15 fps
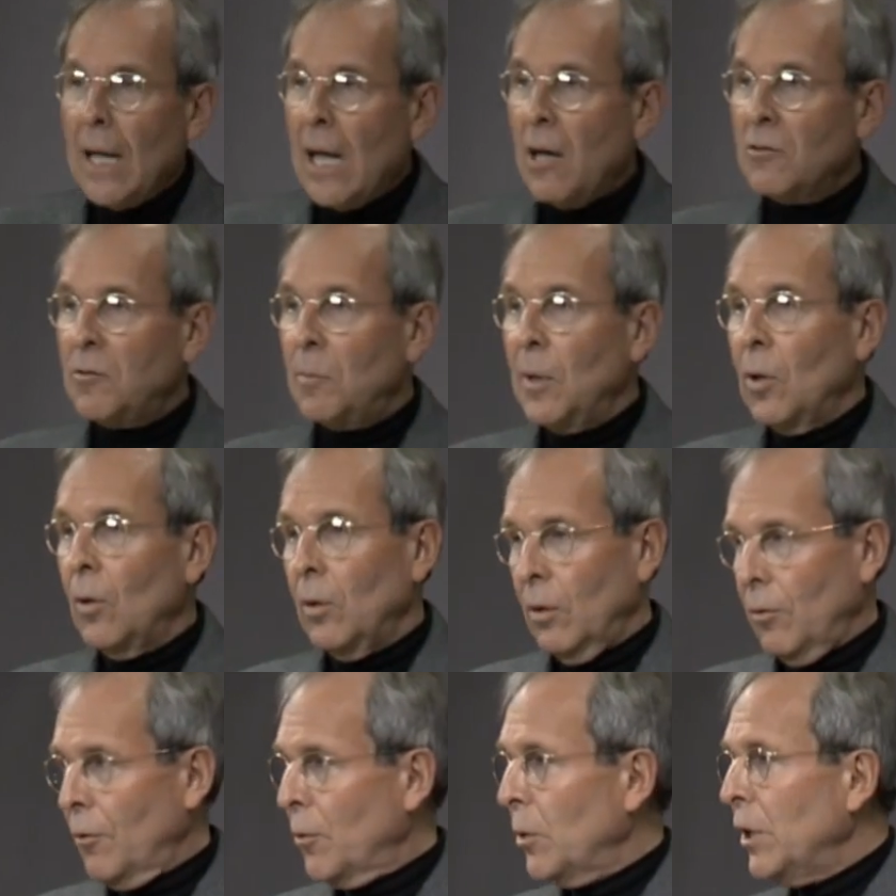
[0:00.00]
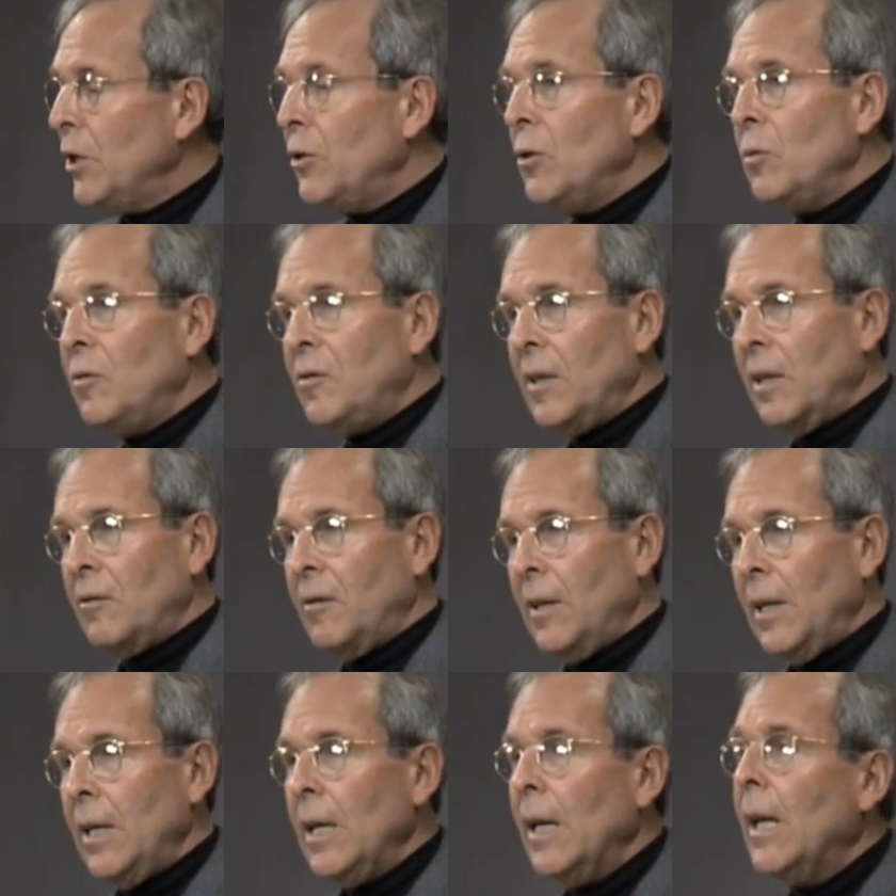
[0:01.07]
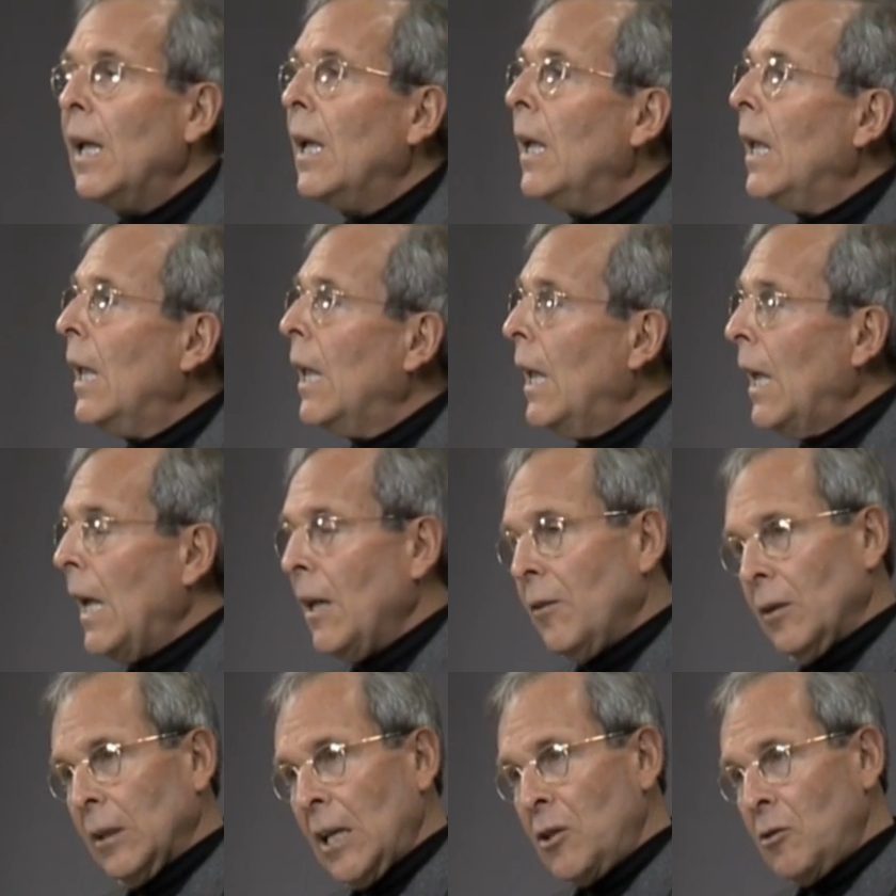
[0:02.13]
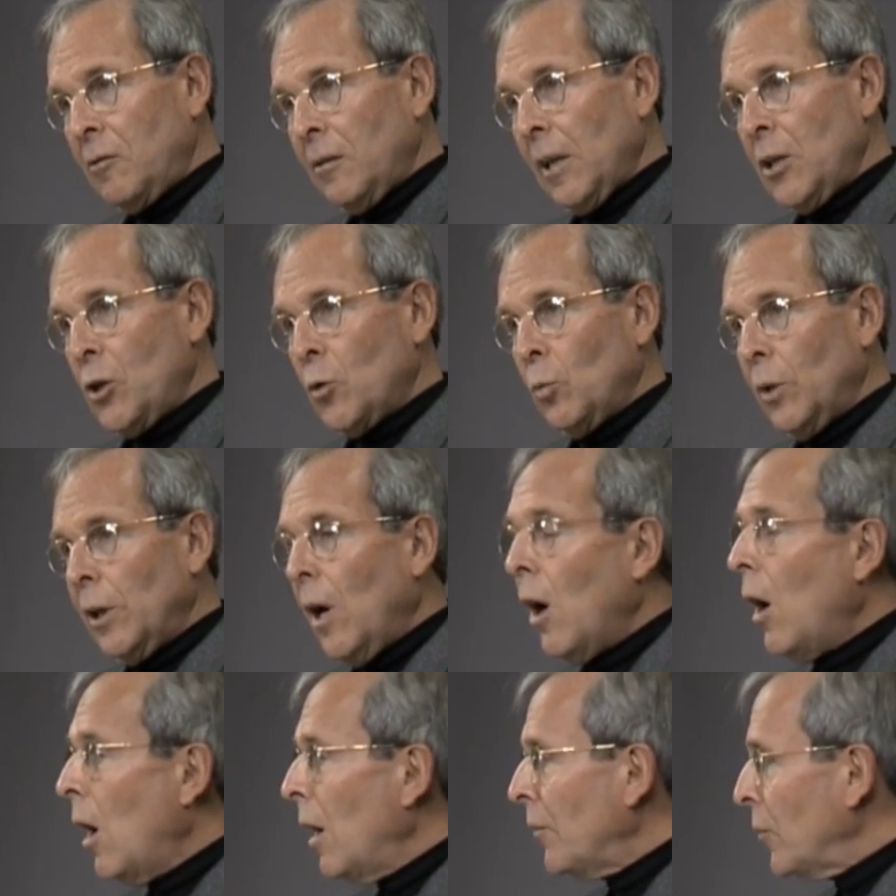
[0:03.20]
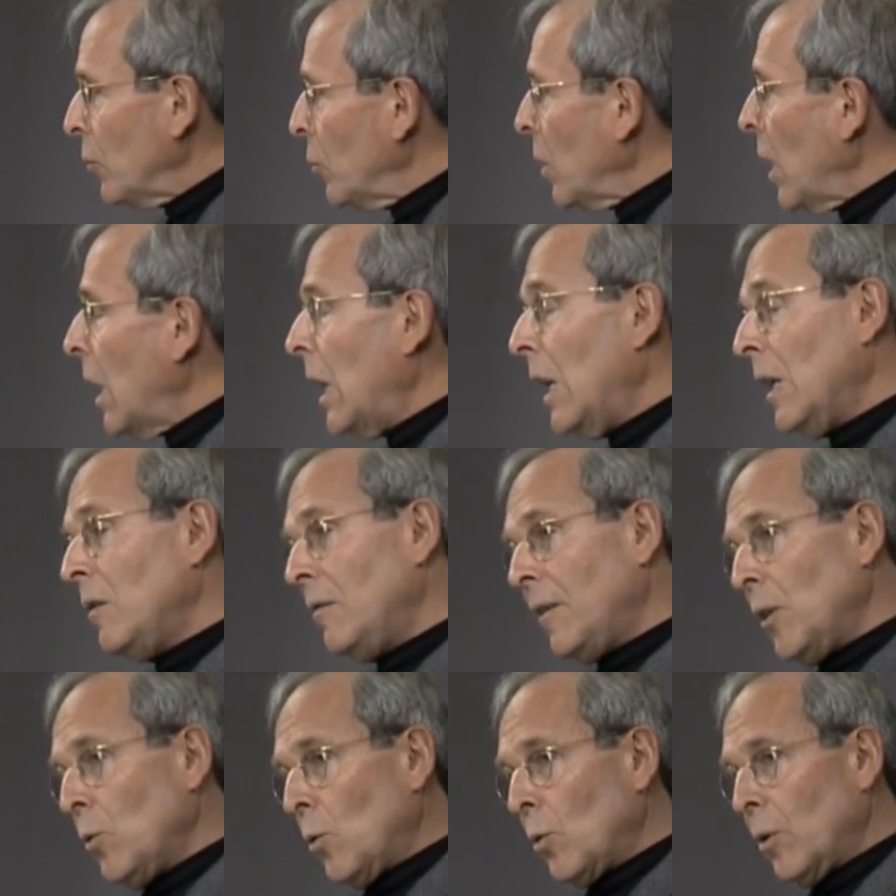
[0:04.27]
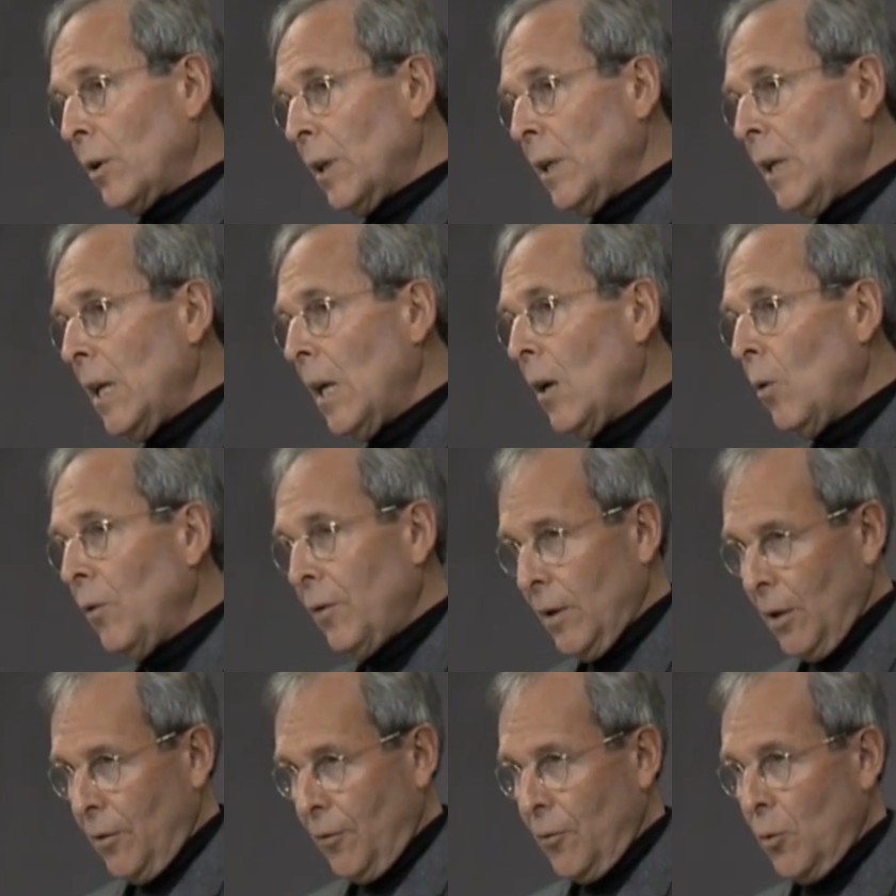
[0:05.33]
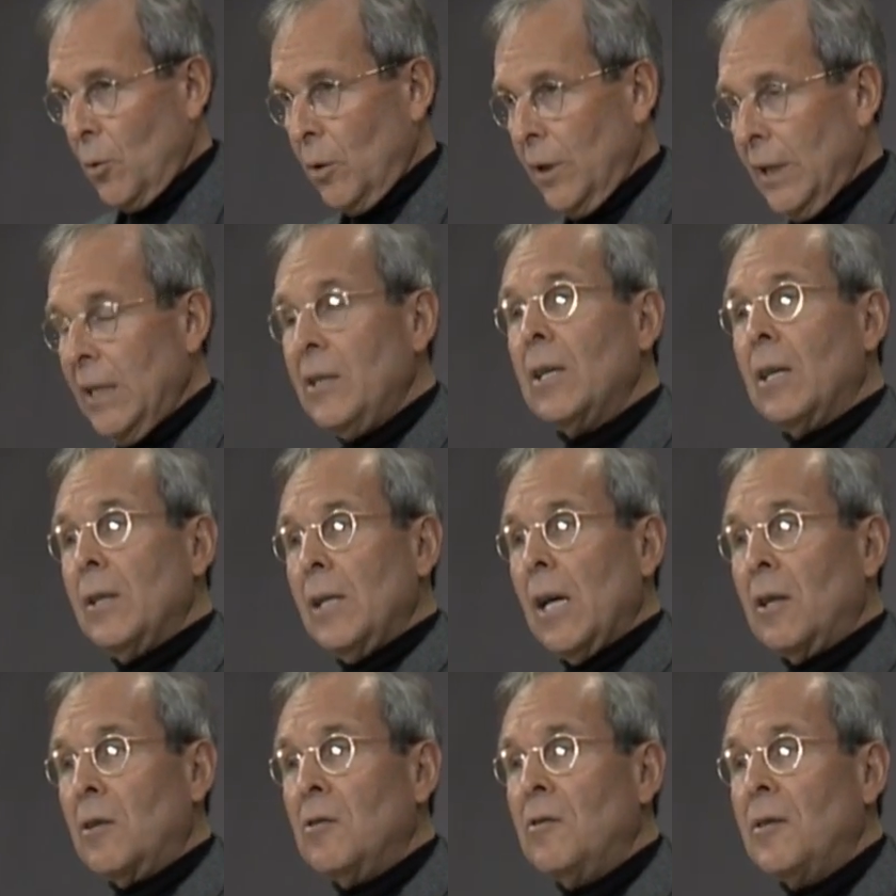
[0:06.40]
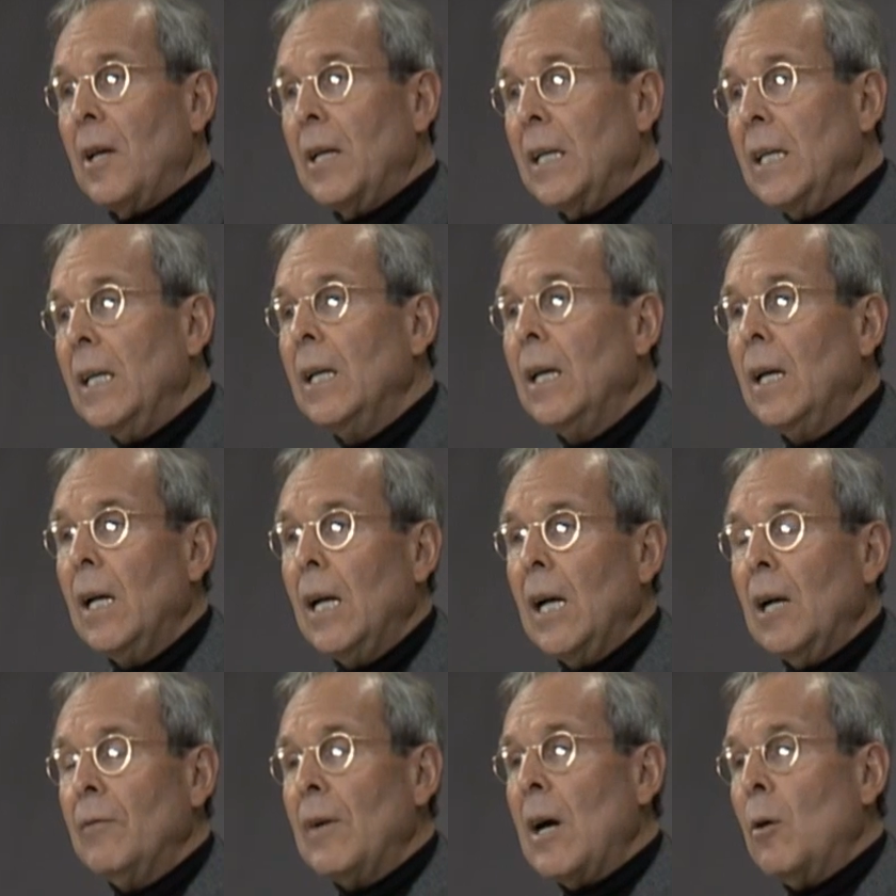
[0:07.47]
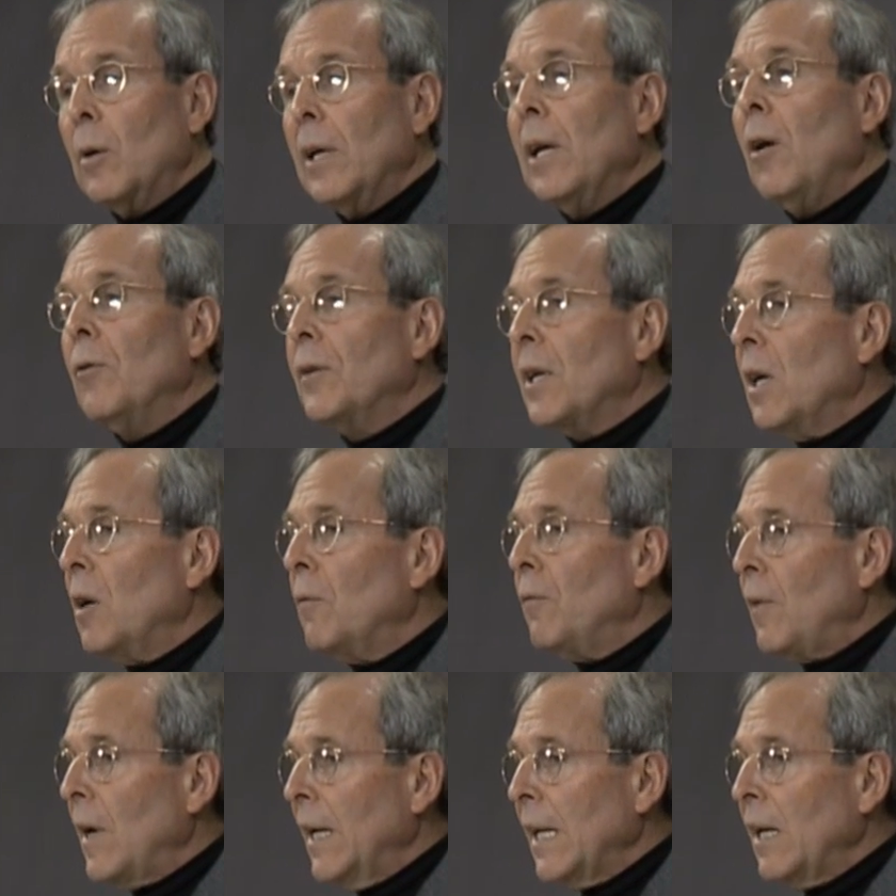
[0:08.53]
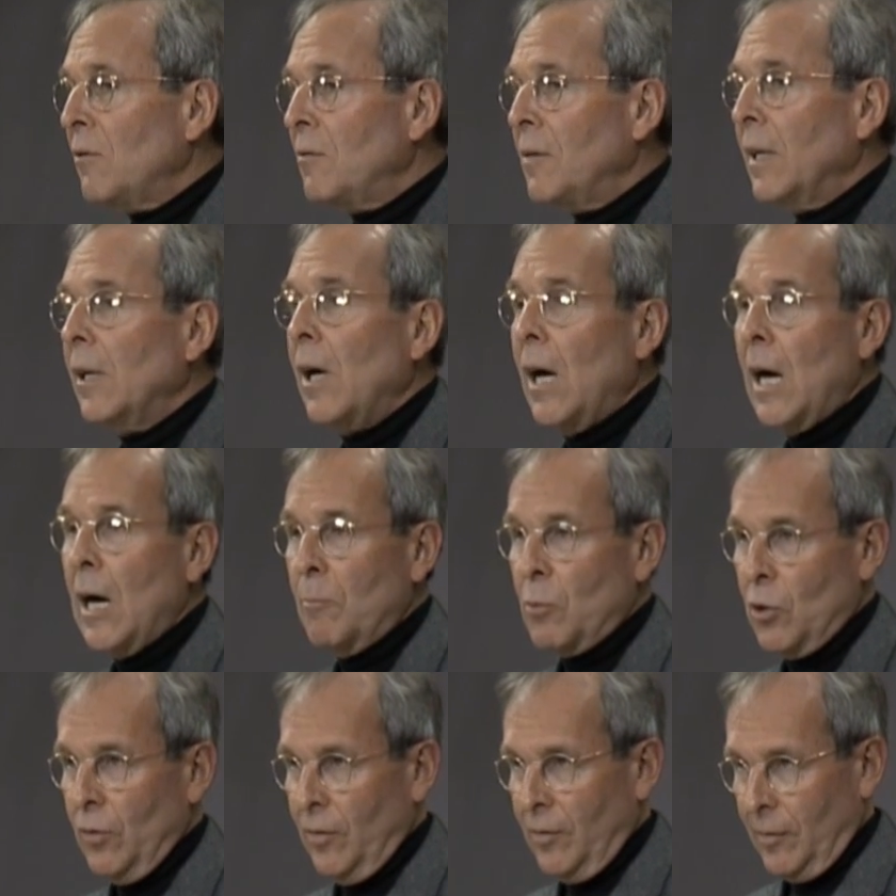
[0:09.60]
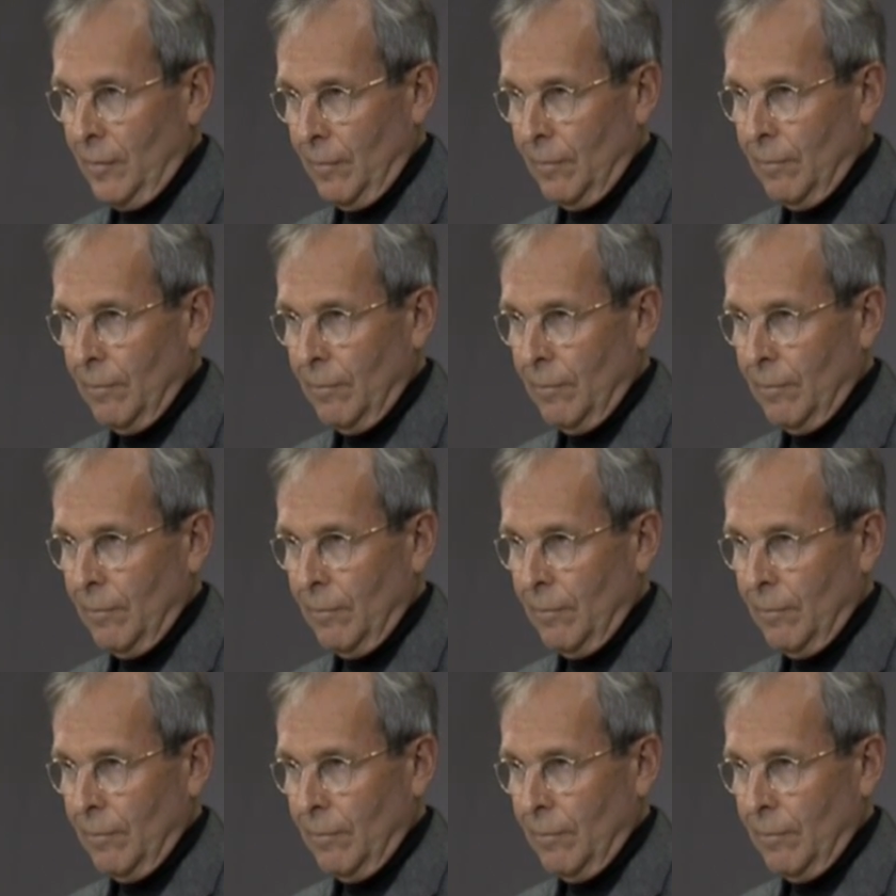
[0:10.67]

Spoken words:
House Bill 3260. The legislature would authorize the Oregon Health Authority to conduct a study of our healthcare financing options.